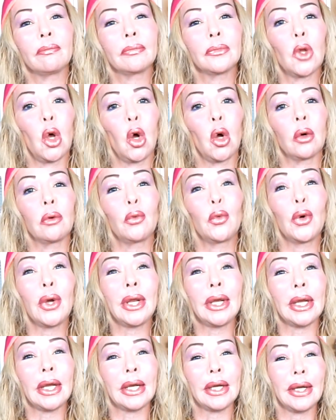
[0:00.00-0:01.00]

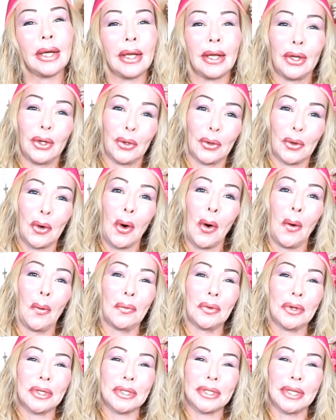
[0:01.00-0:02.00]
reading your
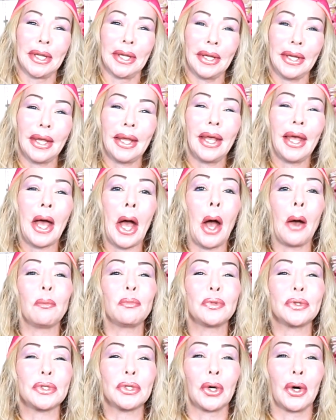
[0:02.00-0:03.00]
comments.
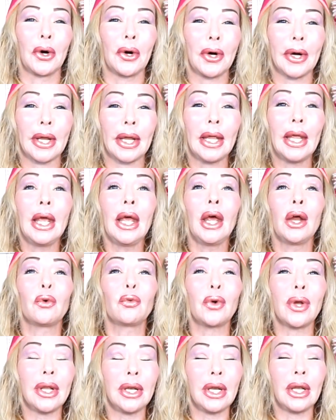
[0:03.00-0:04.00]
I'm sorry,
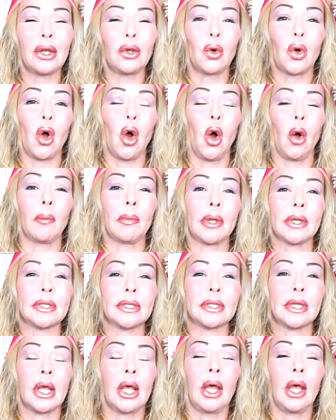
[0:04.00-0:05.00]
reading your
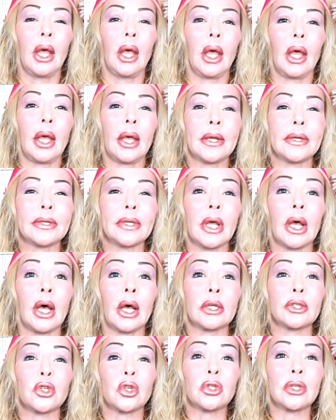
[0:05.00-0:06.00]
comments. And
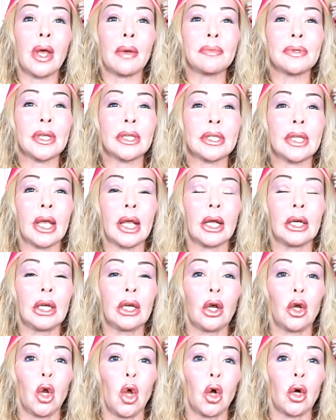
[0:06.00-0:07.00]
sometimes I take a
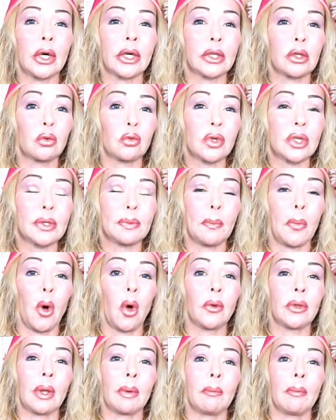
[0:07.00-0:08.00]
little longer to
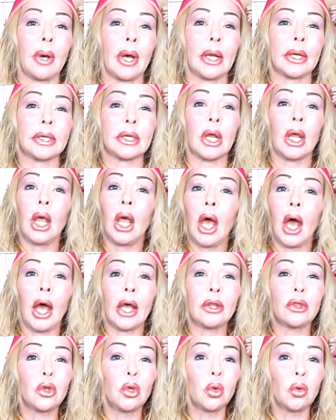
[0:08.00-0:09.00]
respond them, but
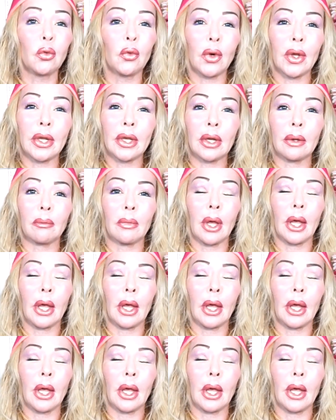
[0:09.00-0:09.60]
I do read them.